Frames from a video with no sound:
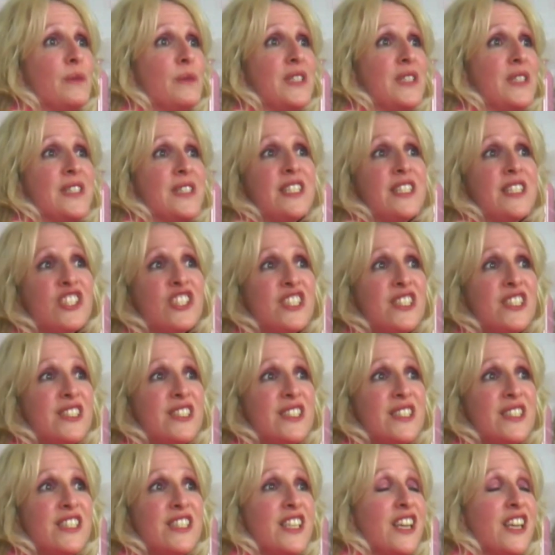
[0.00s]

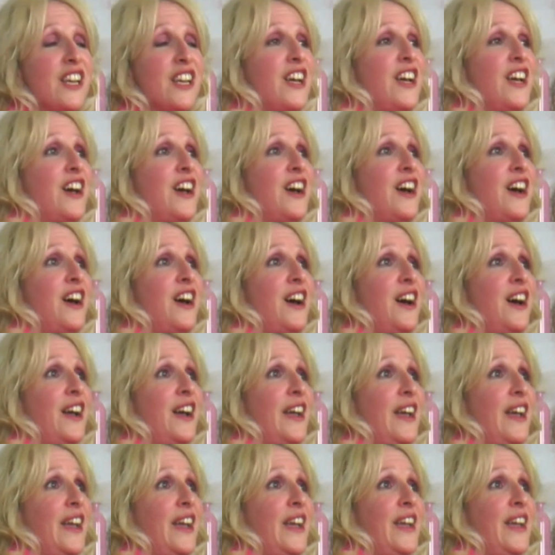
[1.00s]
decisions.
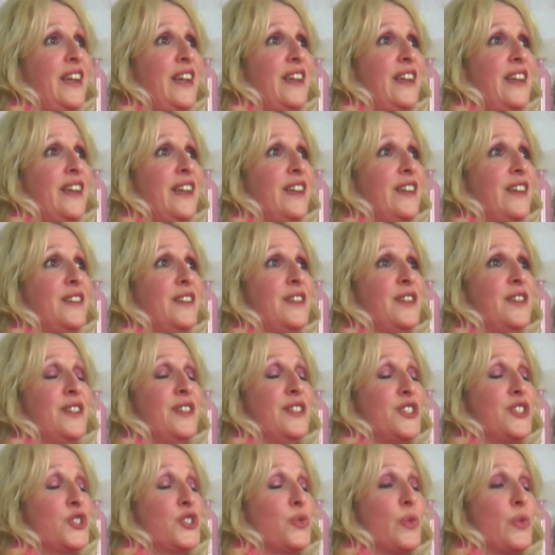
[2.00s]
I
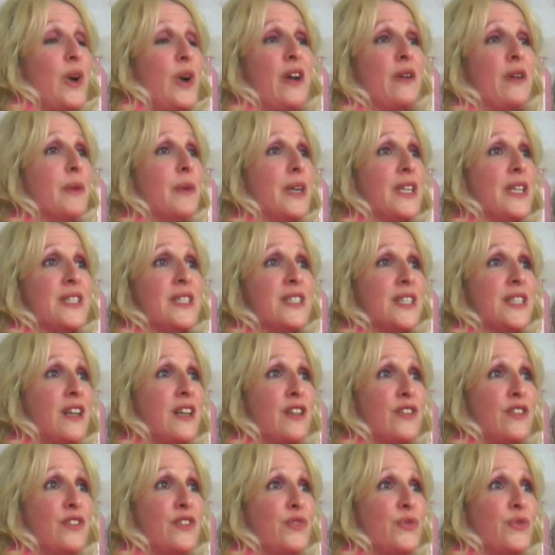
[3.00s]
surround
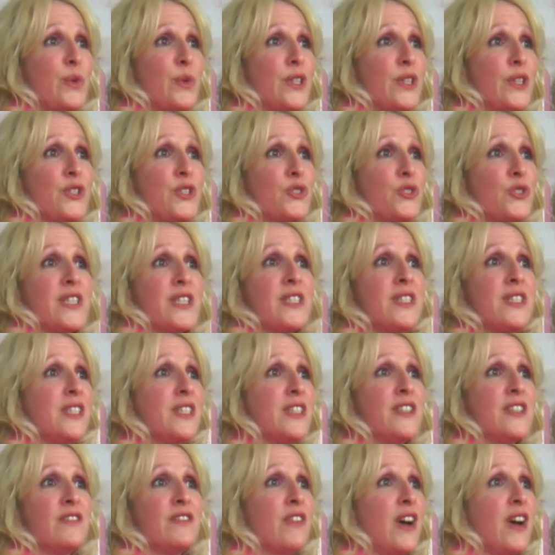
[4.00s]
myself with
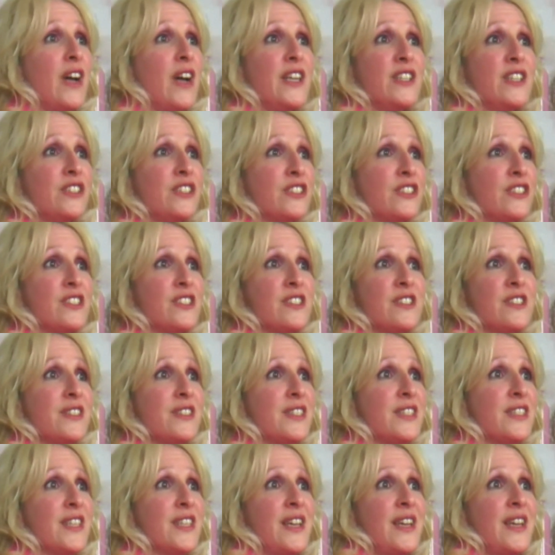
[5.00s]
trusted
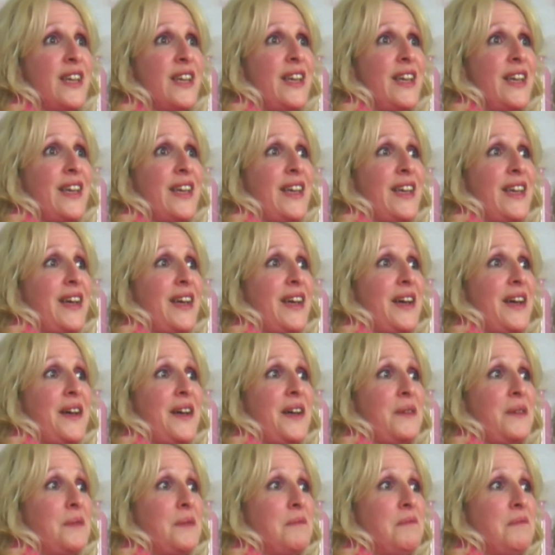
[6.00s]
advisors.
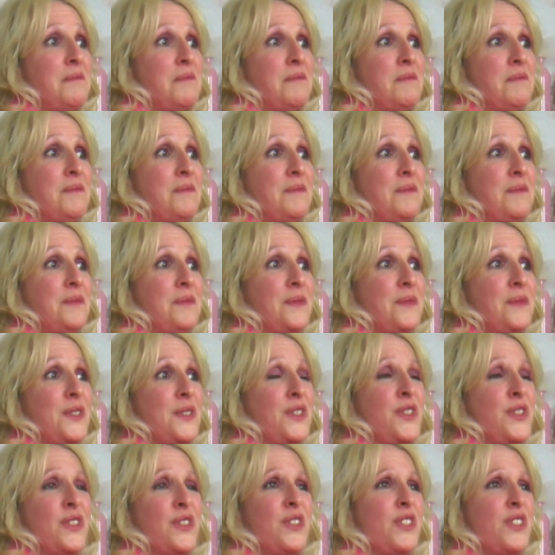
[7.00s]
Um,
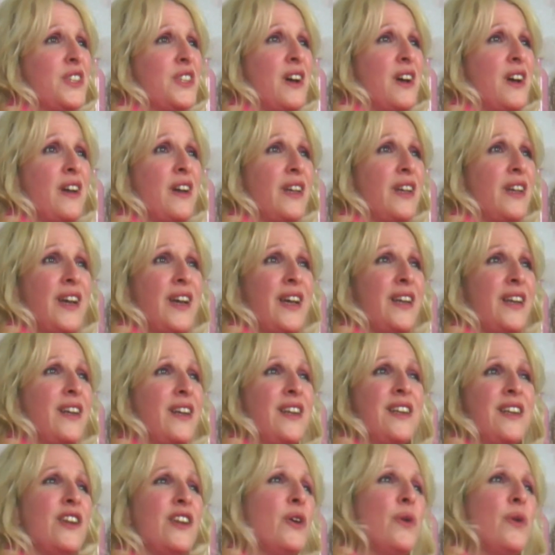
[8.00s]
so there's not,
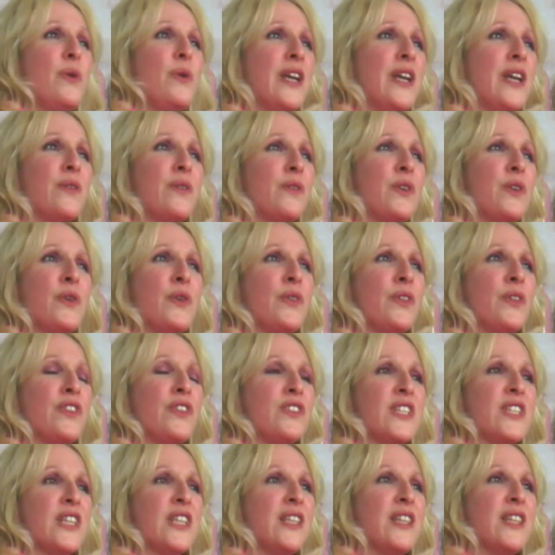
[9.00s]
no, I don't know that
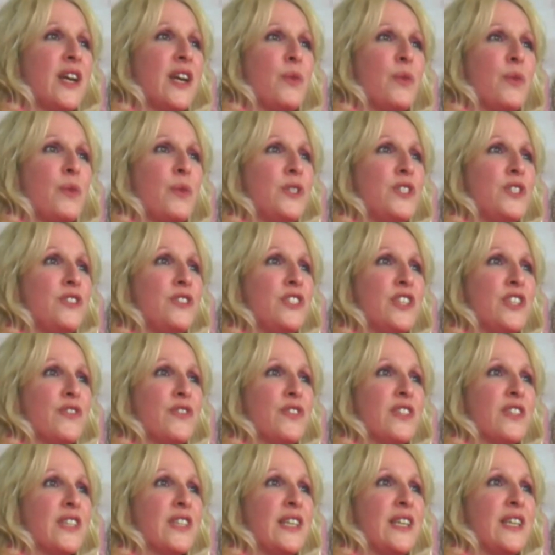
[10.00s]
there's anything I would do
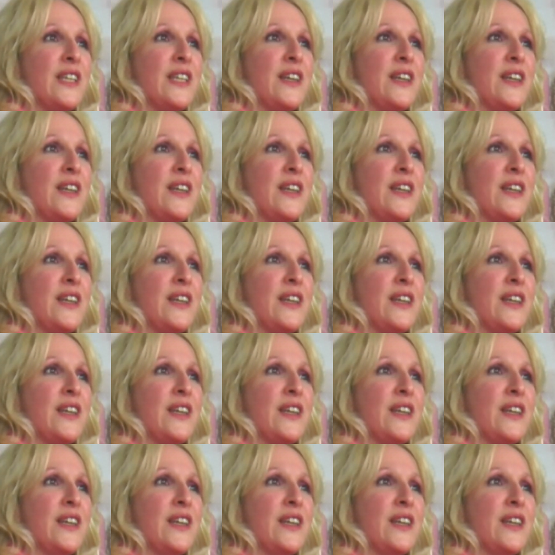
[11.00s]
differently.